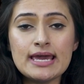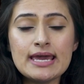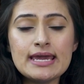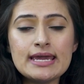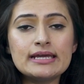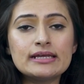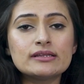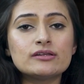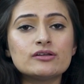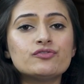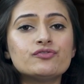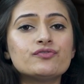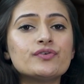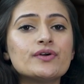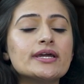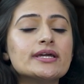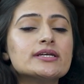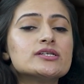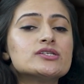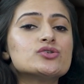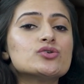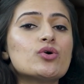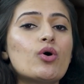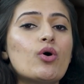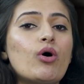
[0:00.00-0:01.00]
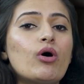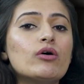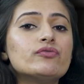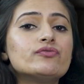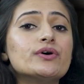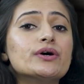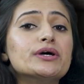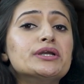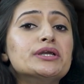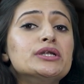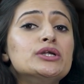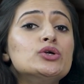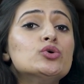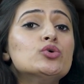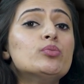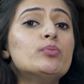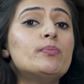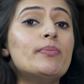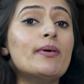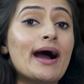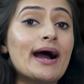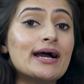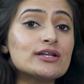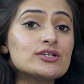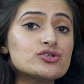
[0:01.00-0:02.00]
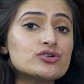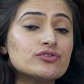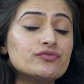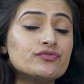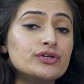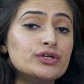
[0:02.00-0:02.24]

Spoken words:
in the face of a new batch of